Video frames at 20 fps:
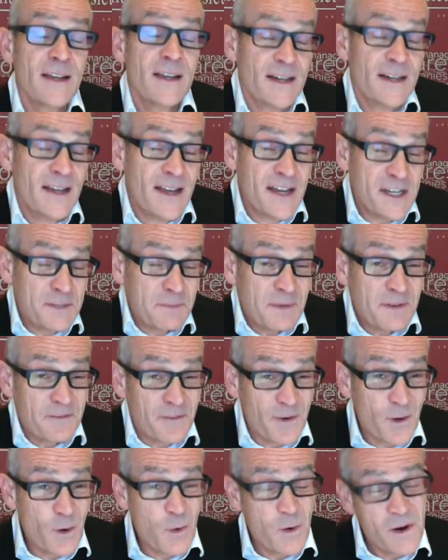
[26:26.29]
and it has been
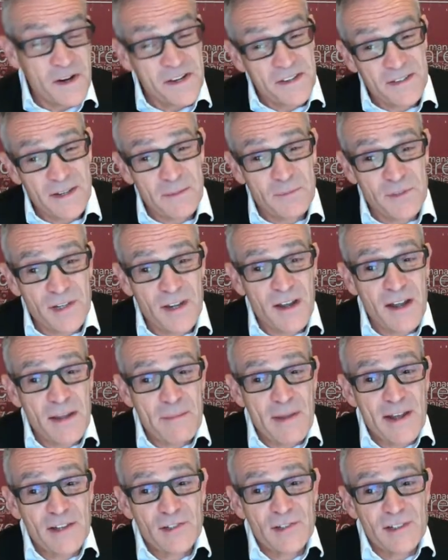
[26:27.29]
for quite some
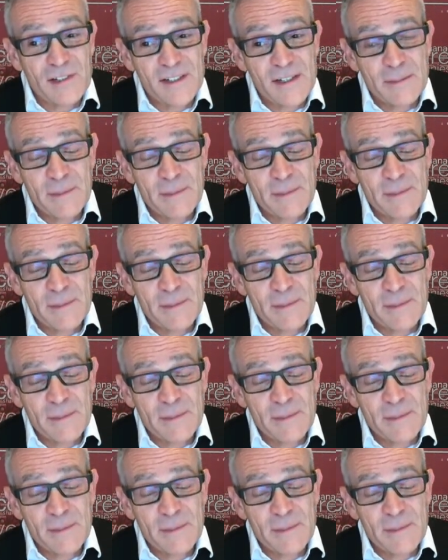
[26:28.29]
time, actually.